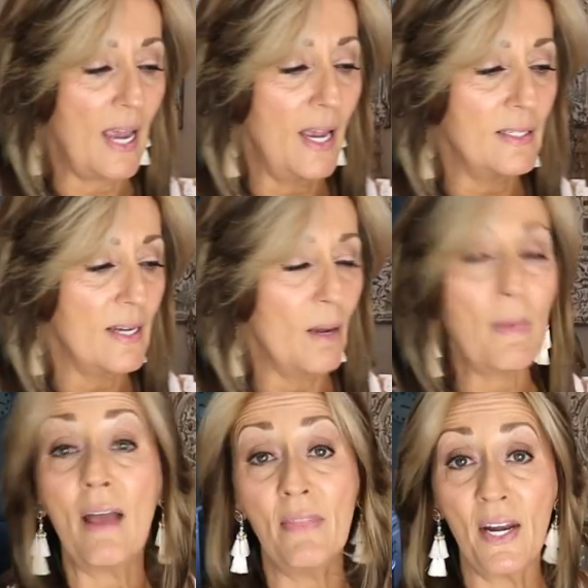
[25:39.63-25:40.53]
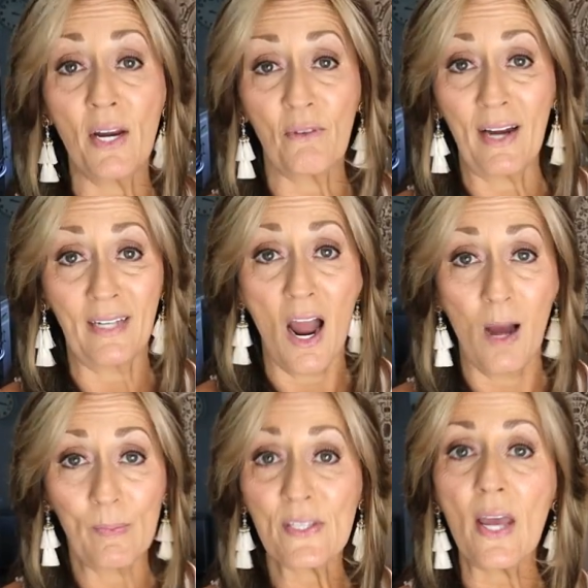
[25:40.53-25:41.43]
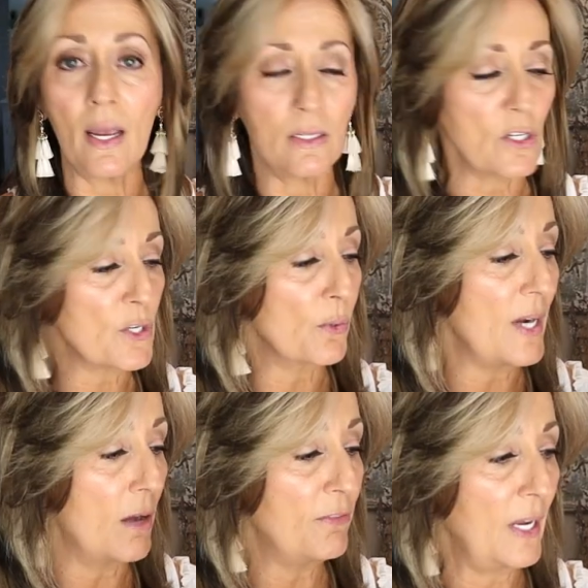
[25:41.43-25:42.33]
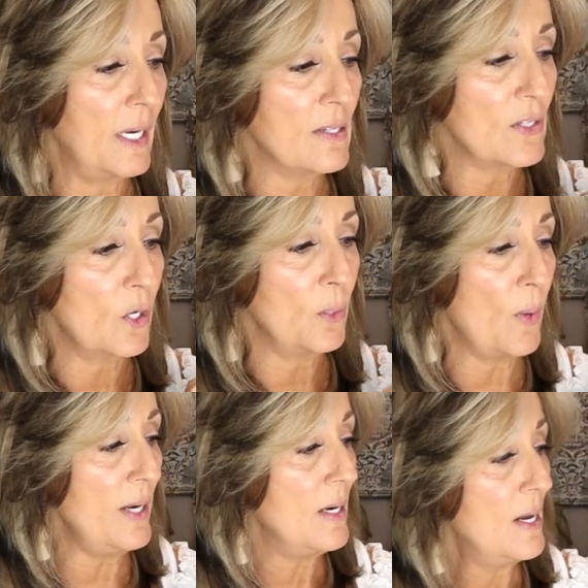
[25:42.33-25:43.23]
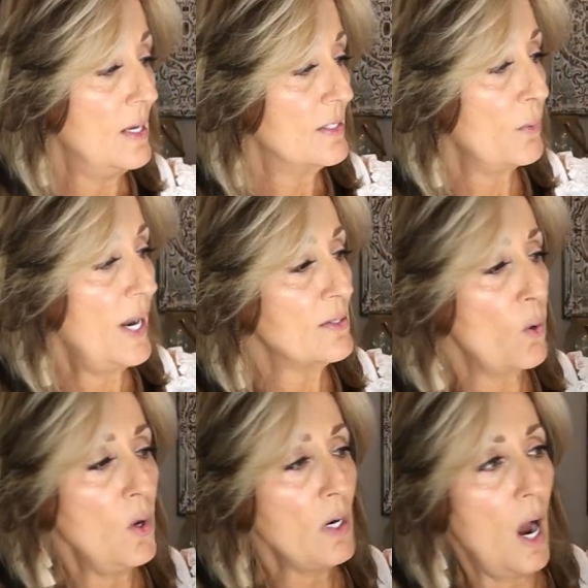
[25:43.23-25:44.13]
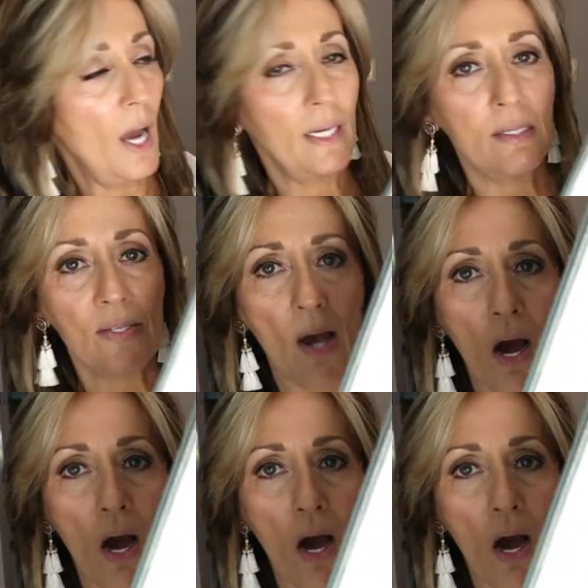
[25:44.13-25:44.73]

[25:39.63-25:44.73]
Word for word: And then I ran comps, and sure enough, it is a good one. So it has all kinds